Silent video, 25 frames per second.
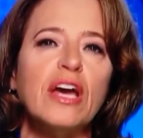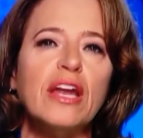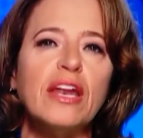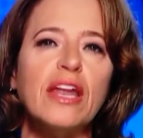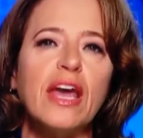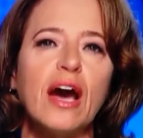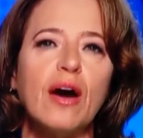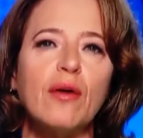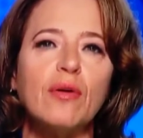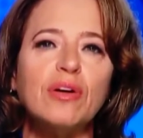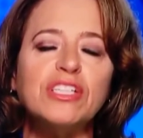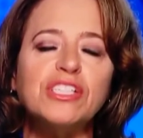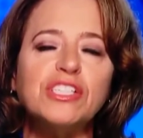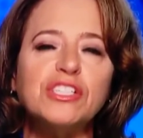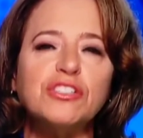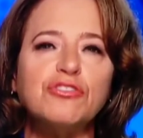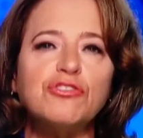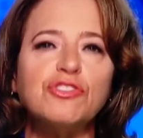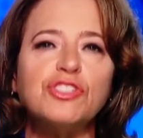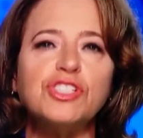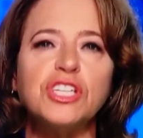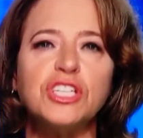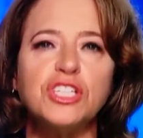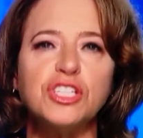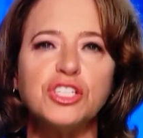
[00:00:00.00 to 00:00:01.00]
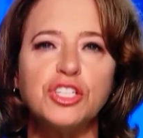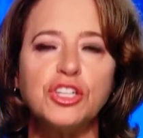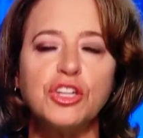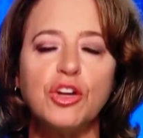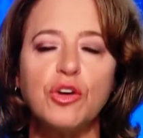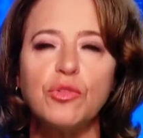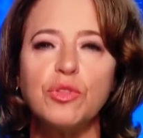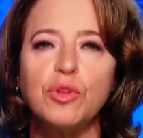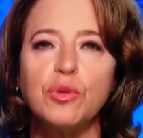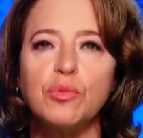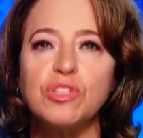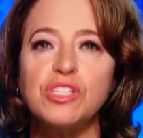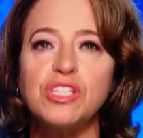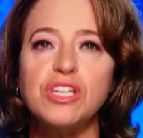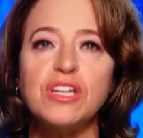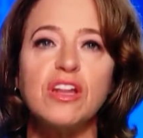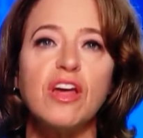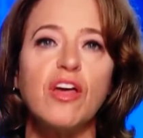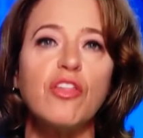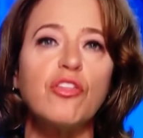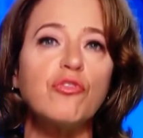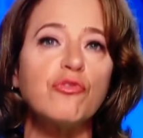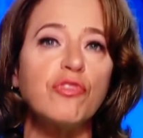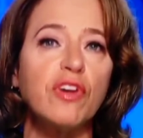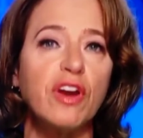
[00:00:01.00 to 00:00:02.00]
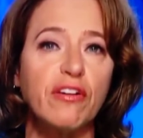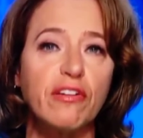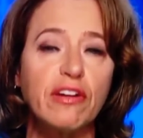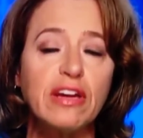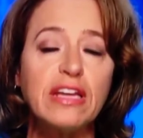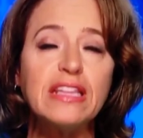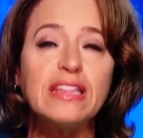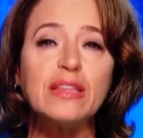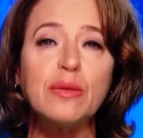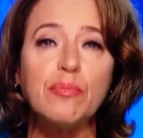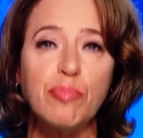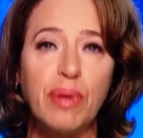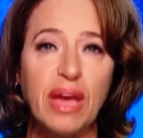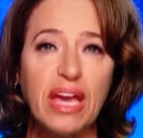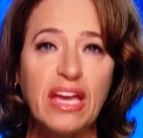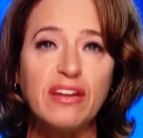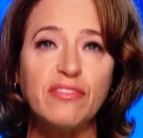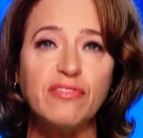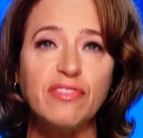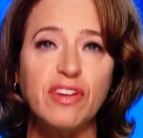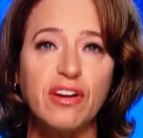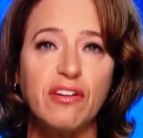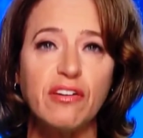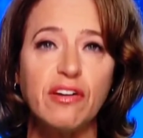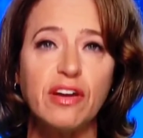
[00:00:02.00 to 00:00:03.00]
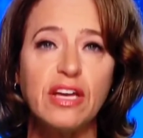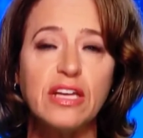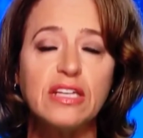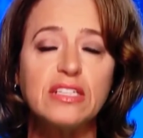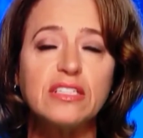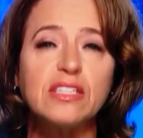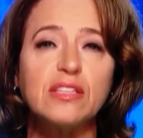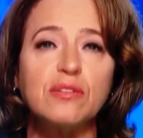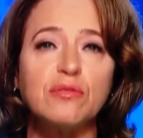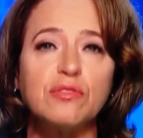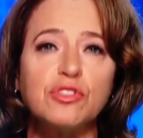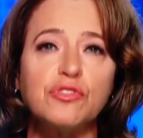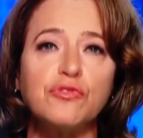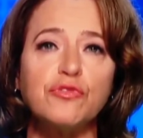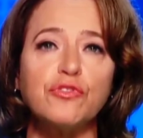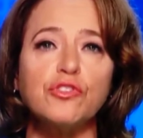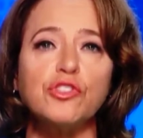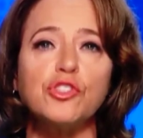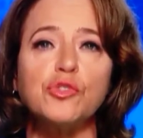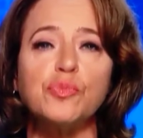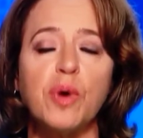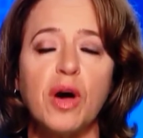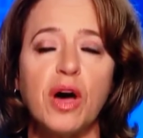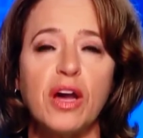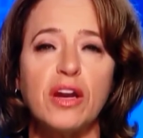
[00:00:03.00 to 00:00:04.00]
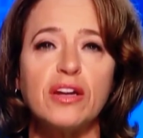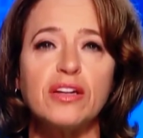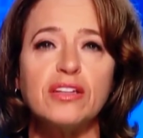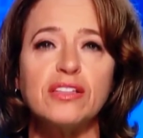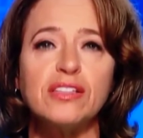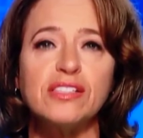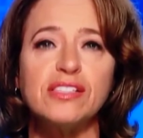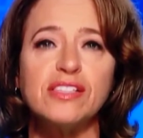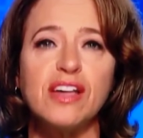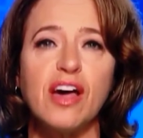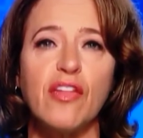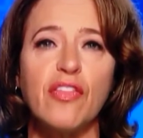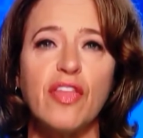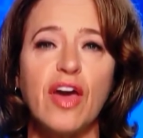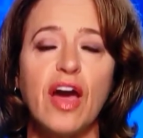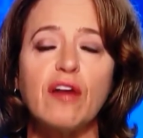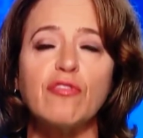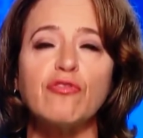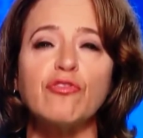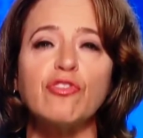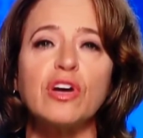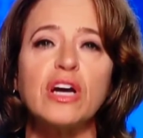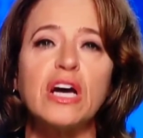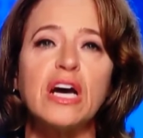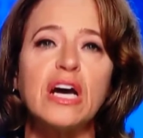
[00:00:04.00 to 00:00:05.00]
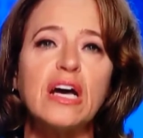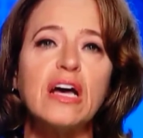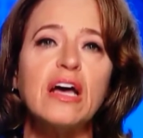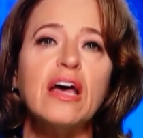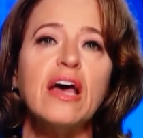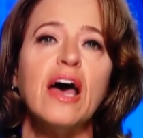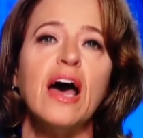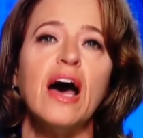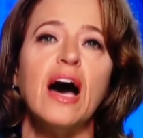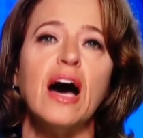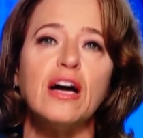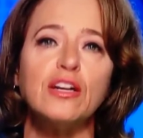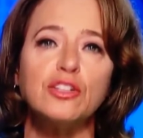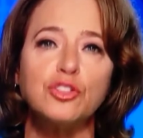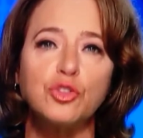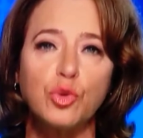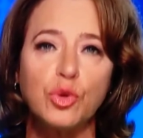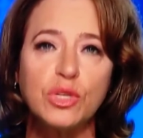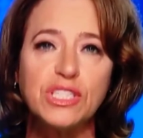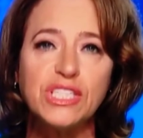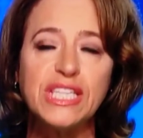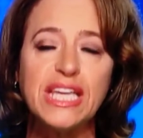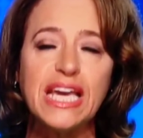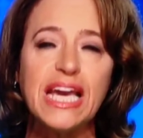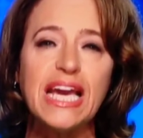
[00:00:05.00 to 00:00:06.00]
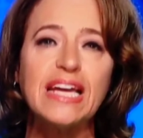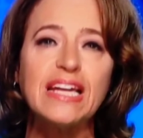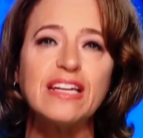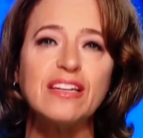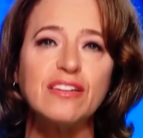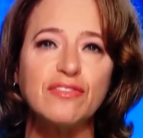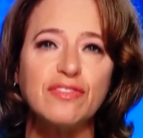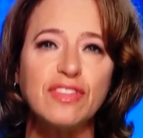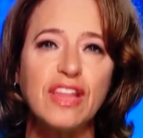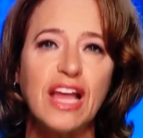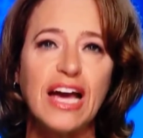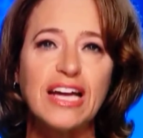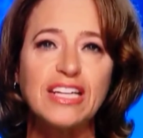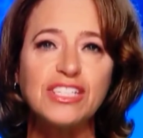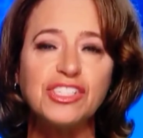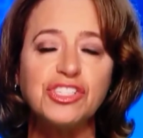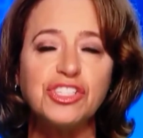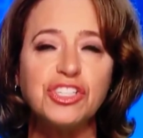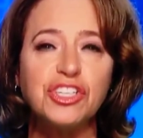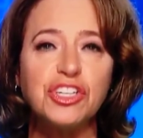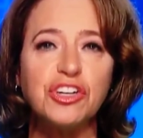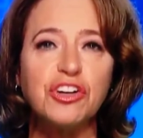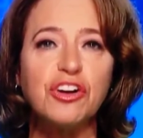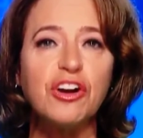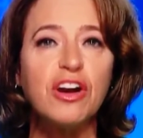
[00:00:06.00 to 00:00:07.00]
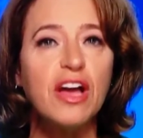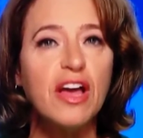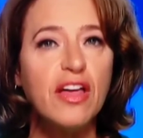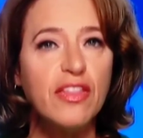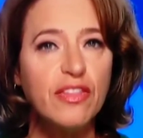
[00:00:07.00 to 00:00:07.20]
Now, it's interesting to note there was another variant, the Beta variant, that was first spotted in South Africa towards the end of last year.